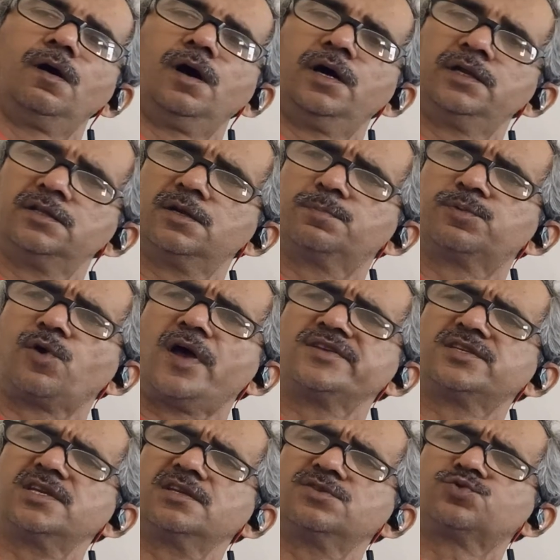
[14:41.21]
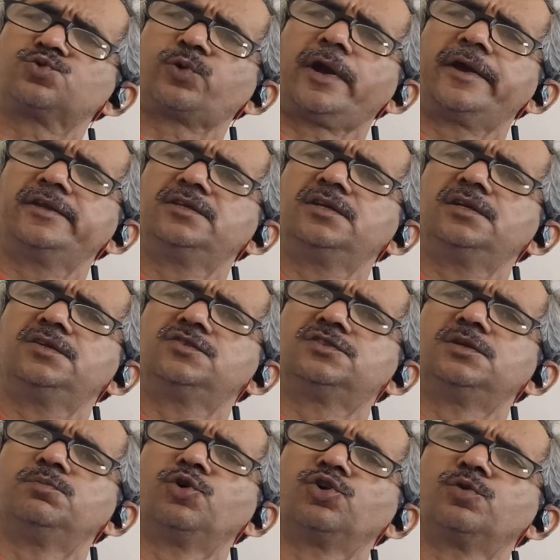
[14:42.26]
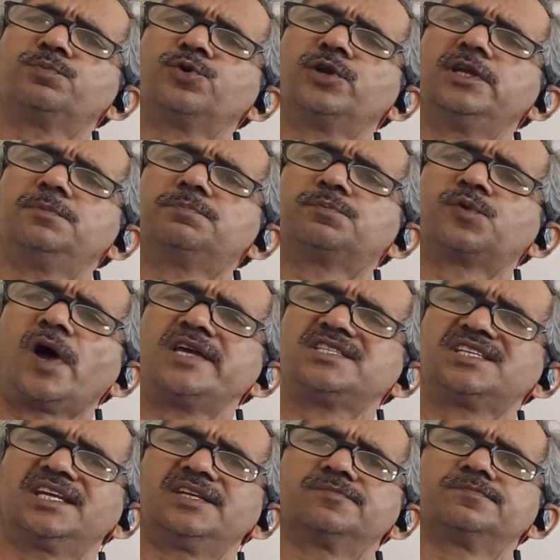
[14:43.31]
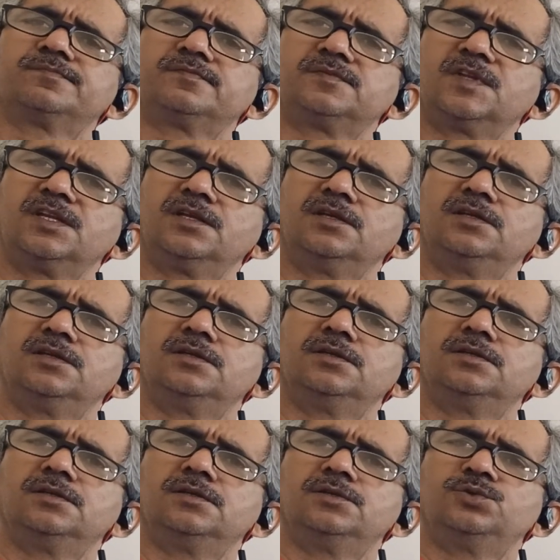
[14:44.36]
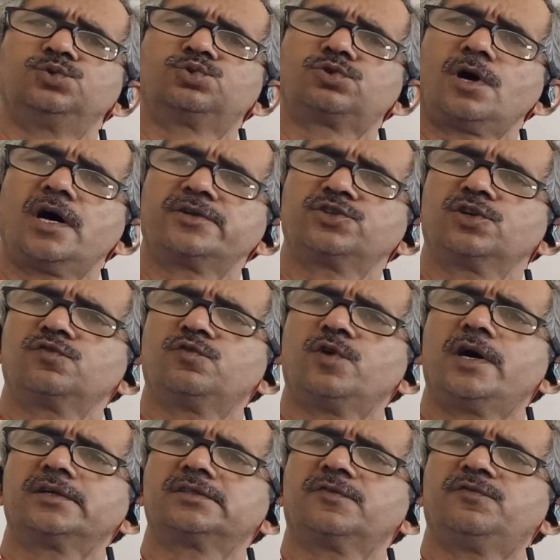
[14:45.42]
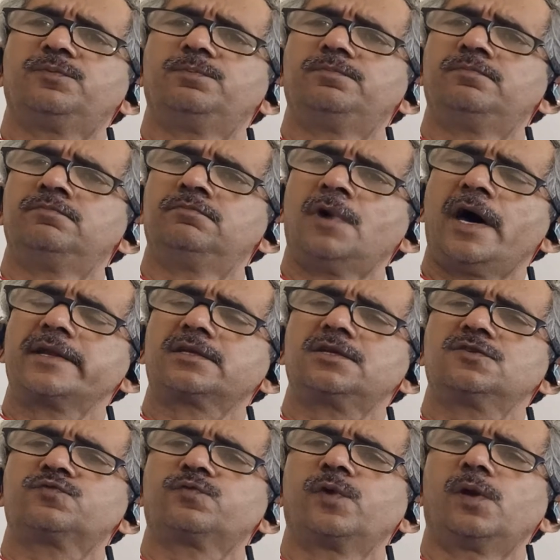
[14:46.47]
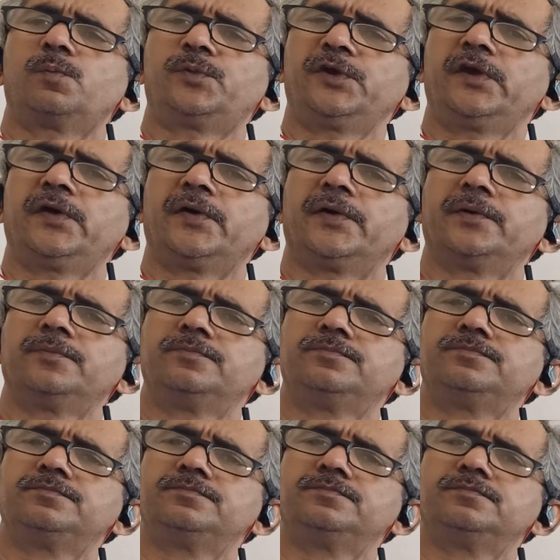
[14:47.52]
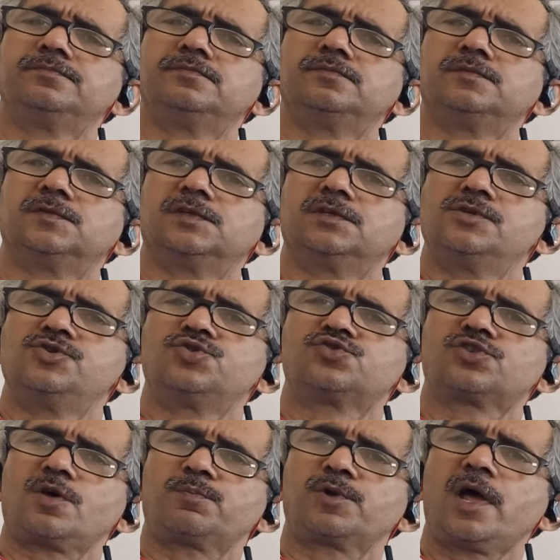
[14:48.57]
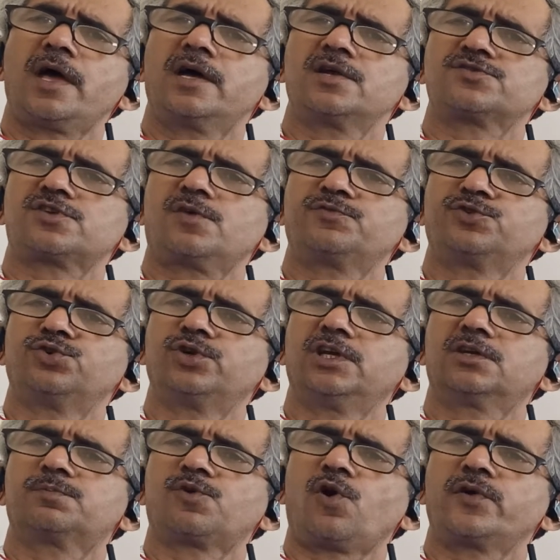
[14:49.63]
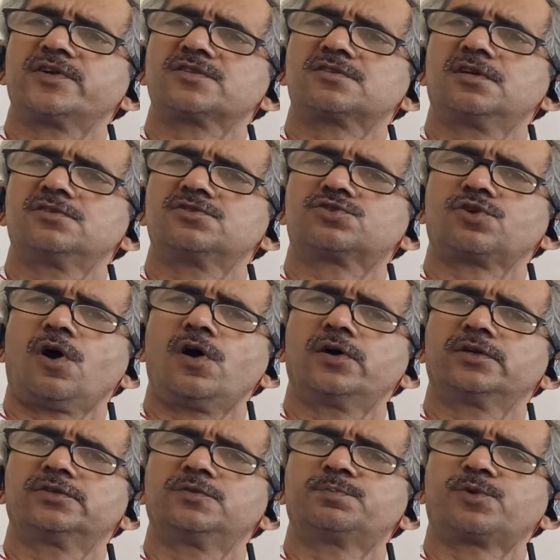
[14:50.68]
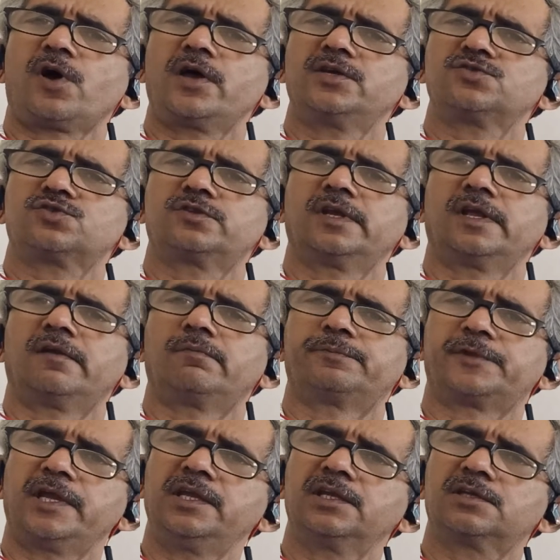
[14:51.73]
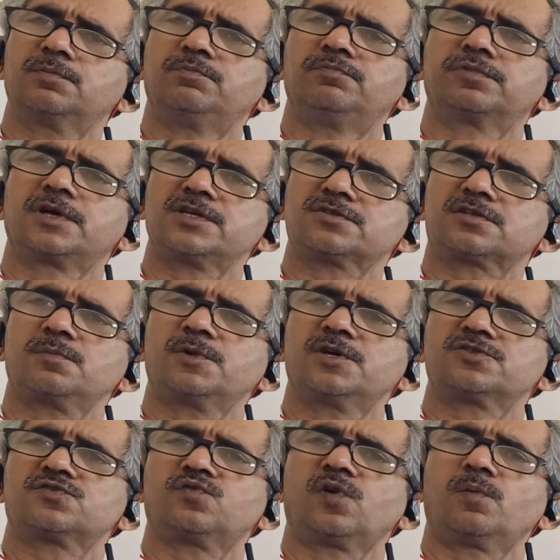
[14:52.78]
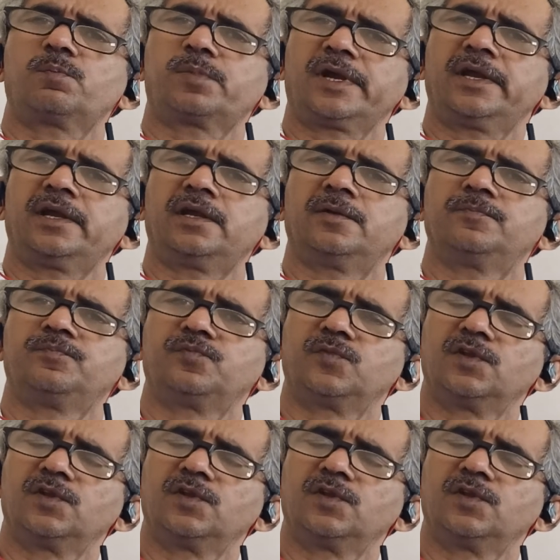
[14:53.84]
Another pricing strategy is the monopoly pricing. Charging what the market will bear. Suppliers of unique products can charge the price they think customers will pay.